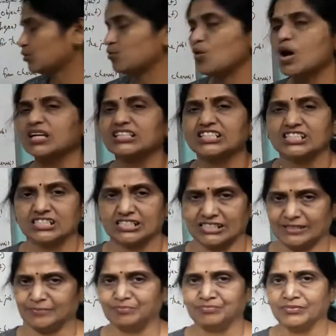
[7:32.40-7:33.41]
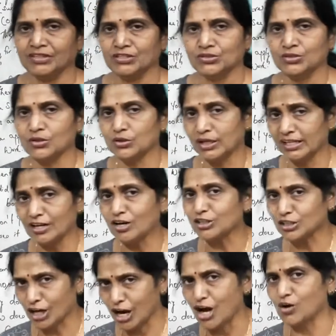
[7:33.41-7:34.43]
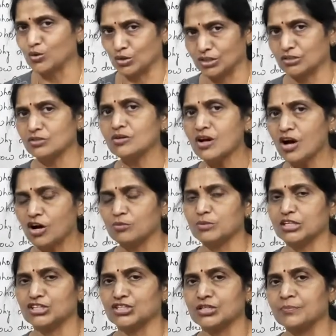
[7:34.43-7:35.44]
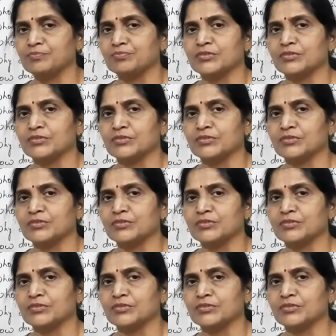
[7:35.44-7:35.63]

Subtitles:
quantity. So you cannot count, how much.